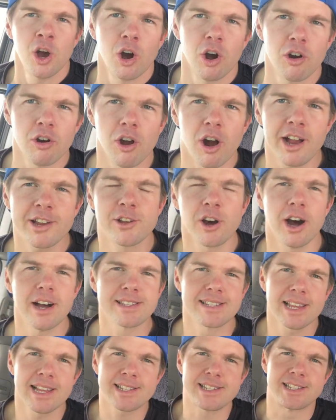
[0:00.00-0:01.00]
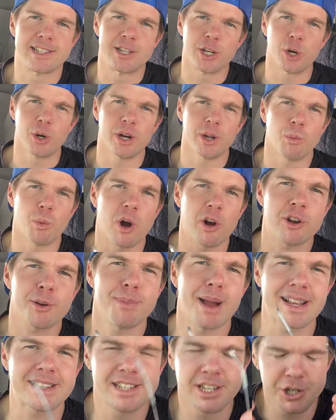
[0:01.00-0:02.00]
All right, guys, let's do it.
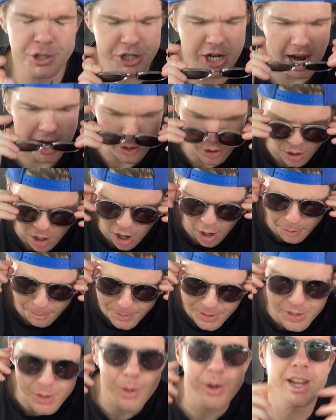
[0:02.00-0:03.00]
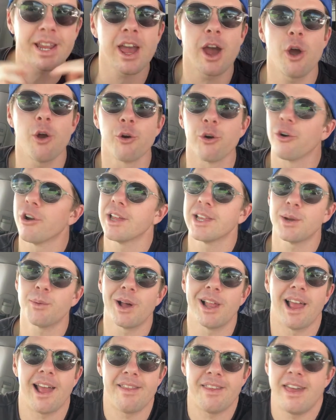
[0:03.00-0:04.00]
Welcome back to the channel. hope you're doing really
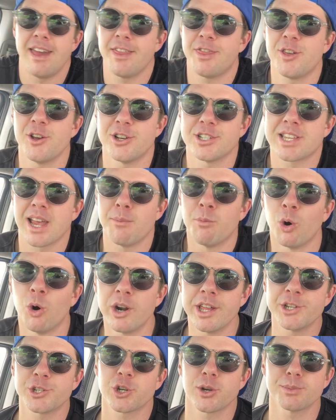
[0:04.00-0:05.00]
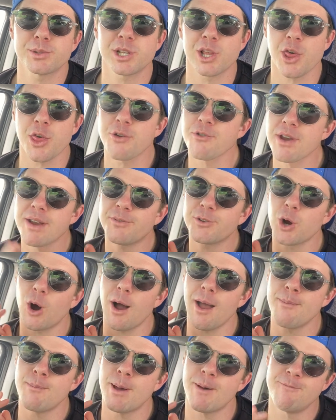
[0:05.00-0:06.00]
well out there. Thursday morning, trip to the thrift.
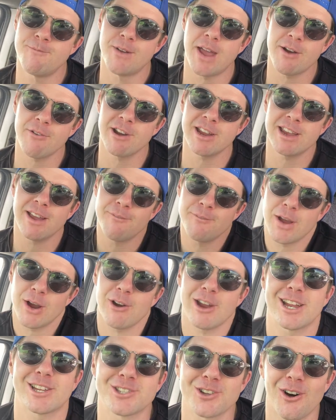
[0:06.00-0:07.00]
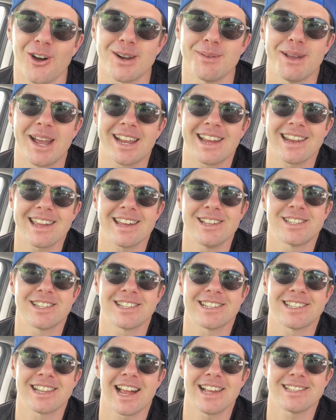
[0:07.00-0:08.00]
I'm very, very excited about getting
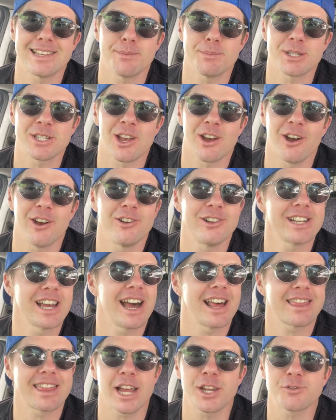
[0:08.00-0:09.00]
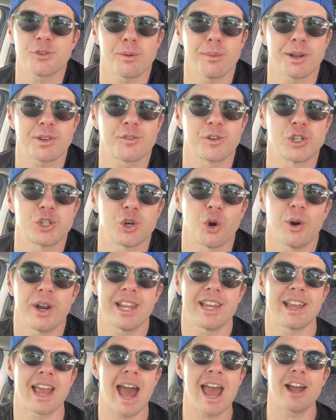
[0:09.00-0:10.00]
into today's episode. Uh, thanks very much for
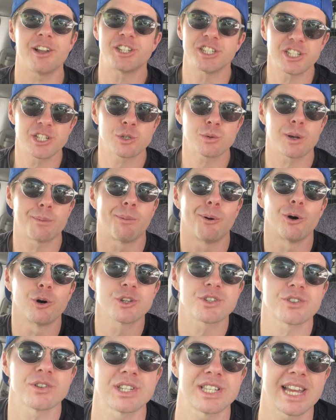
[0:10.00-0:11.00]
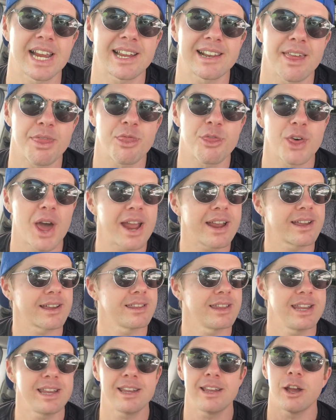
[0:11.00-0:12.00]
joining. Hey, I just want to pause for a second and
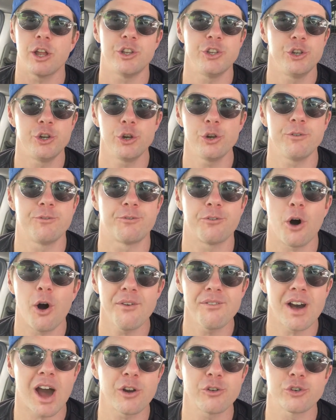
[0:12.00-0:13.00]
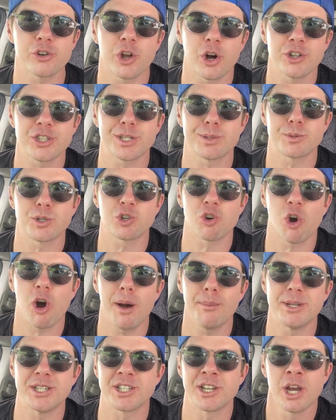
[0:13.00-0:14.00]
thank the new 500 odd
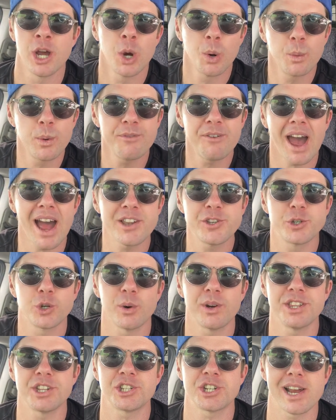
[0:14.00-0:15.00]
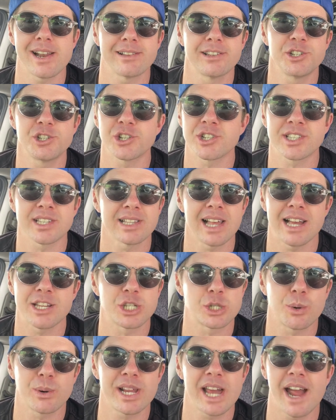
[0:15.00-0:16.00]
subscribers we've had join the channel in just the
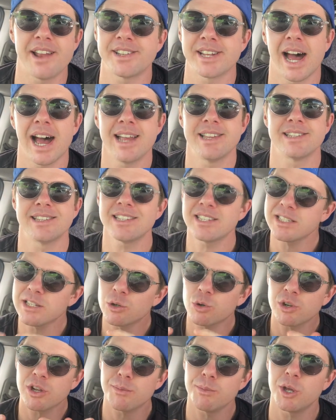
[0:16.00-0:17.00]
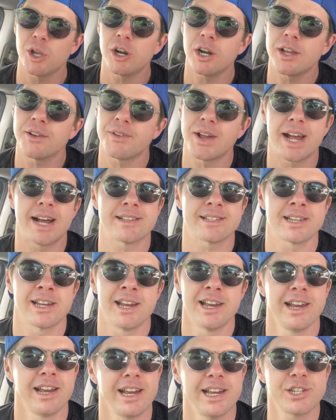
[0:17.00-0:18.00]
last 28 days. This little community of ours
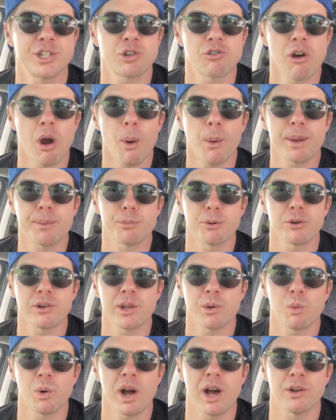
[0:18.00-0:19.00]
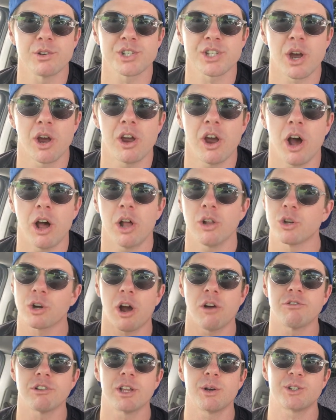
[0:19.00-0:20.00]
is growing pretty well. So, uh,
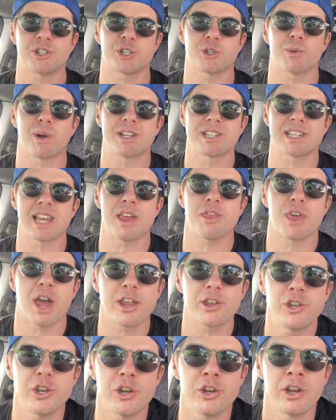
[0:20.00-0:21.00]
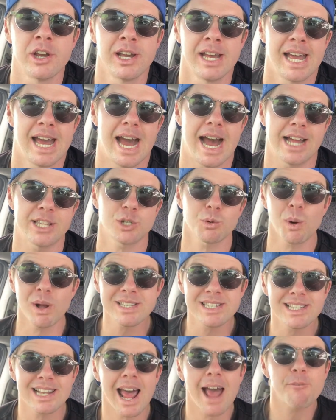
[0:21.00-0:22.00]
look, I really just want to say thank you uh, to
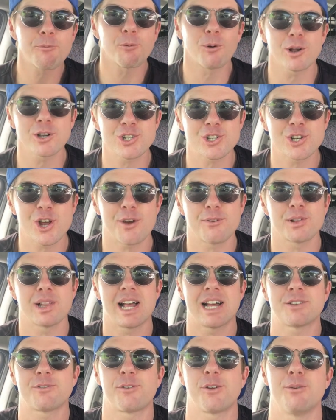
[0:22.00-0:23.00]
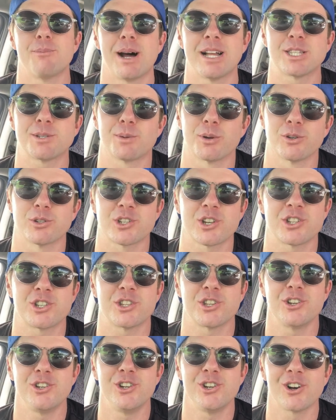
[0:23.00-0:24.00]
ones that have watched over the last few months, but also
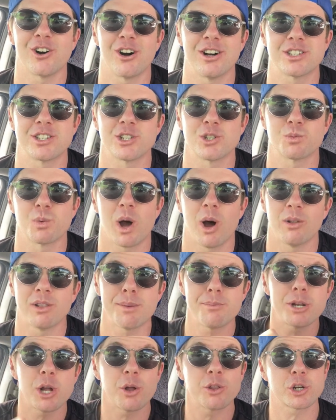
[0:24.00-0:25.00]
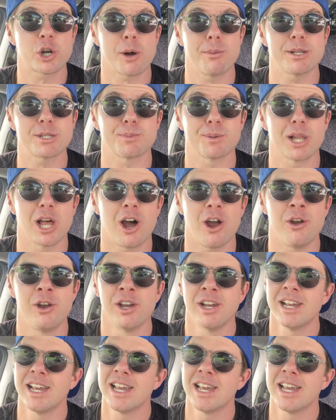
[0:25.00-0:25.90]
to the new guys as well. Let me know in the comments below